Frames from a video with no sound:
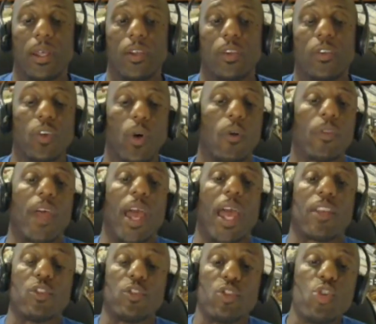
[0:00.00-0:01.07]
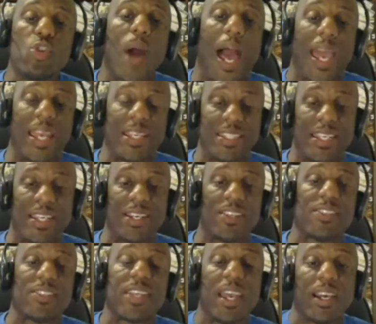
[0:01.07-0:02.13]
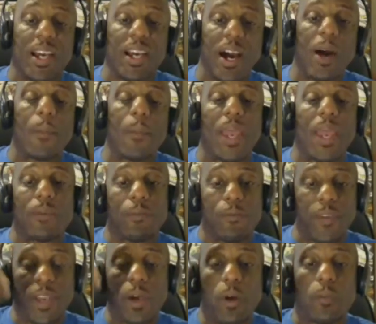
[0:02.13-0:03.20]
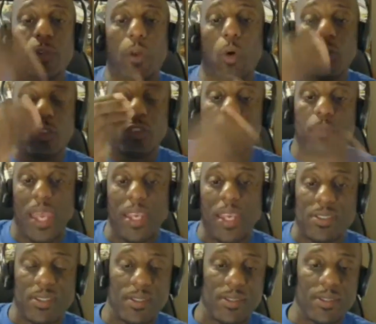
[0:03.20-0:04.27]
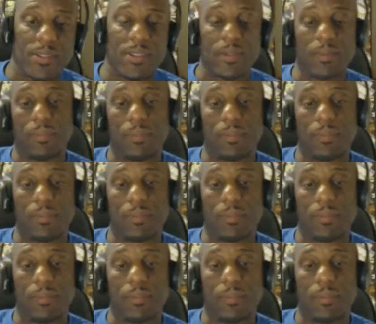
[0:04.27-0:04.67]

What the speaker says: so that new ideas can come and fill those spaces.